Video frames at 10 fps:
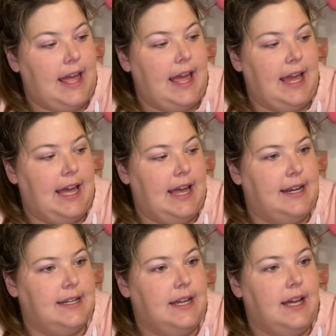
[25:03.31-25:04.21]

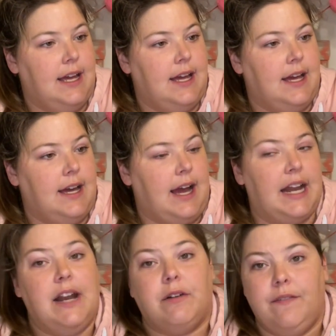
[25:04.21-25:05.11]
And I
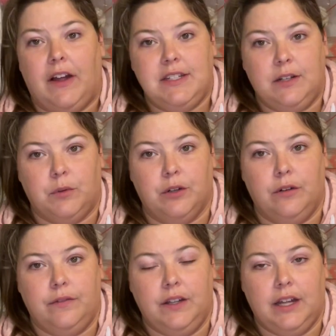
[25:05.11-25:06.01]
never found tin
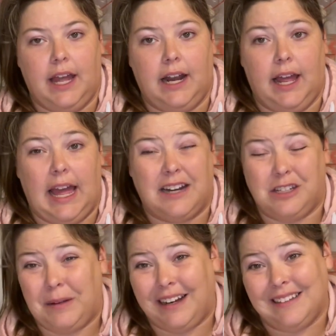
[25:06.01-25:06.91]
roof. And I actually am
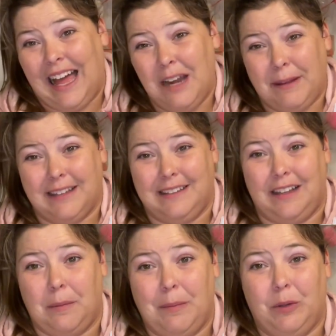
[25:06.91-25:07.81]
kind of glad because a lot
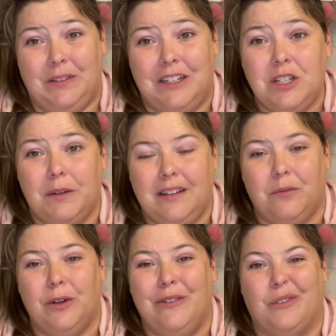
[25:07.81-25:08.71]
of people who stitched it with tin
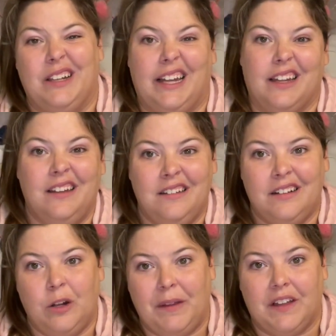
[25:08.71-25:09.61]
roof were like, oh, I don't
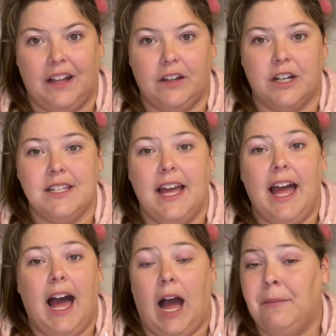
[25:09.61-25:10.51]
know about the colors.
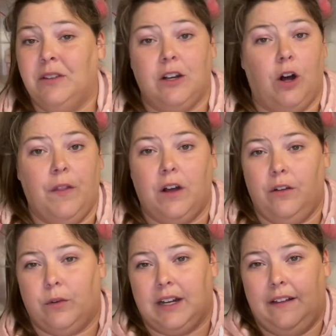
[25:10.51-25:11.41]
I'm using all the called
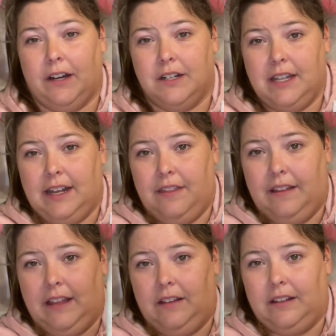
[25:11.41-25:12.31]
for colors and I think
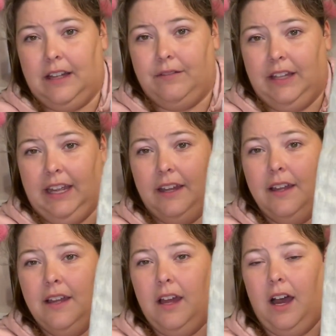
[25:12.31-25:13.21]
they look lovely
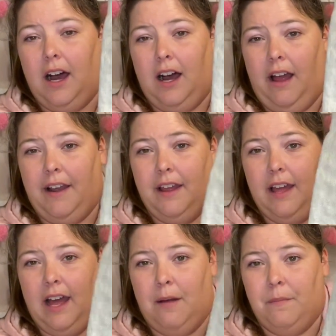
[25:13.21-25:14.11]
on
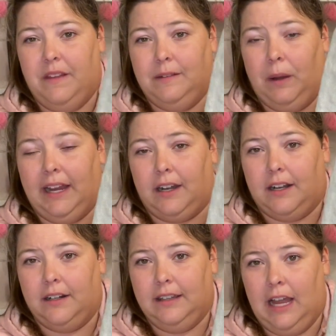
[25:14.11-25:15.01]
um, the
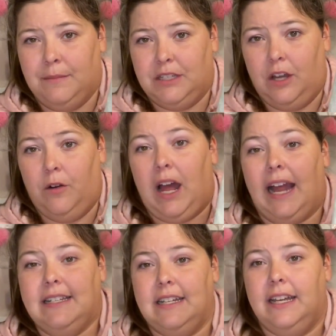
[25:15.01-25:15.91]
Zweigart limestone. I
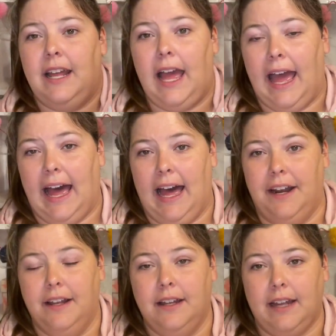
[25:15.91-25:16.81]
did add
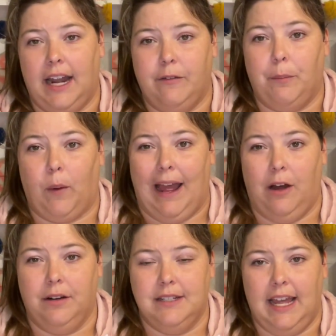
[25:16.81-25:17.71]
kind of a
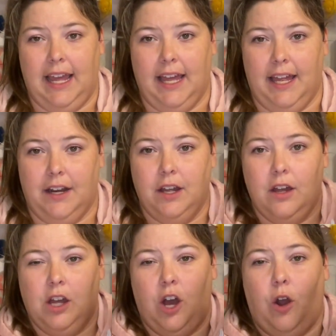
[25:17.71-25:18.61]
brown tan
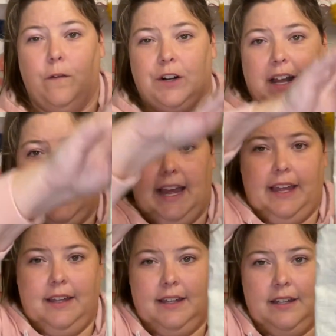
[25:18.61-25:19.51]
over dye
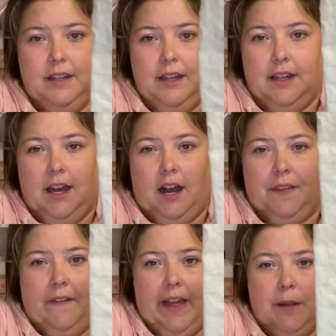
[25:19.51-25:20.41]
on
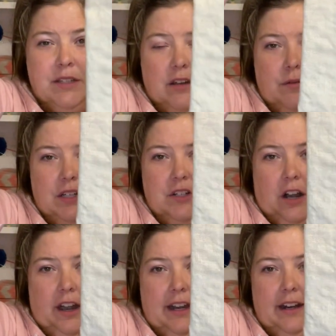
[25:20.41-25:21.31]
the limestone to
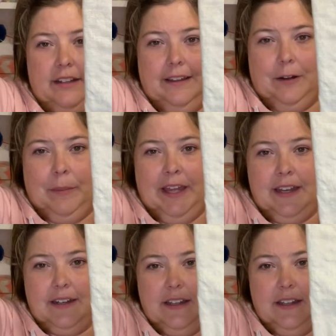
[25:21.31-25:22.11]
darken it a little bit.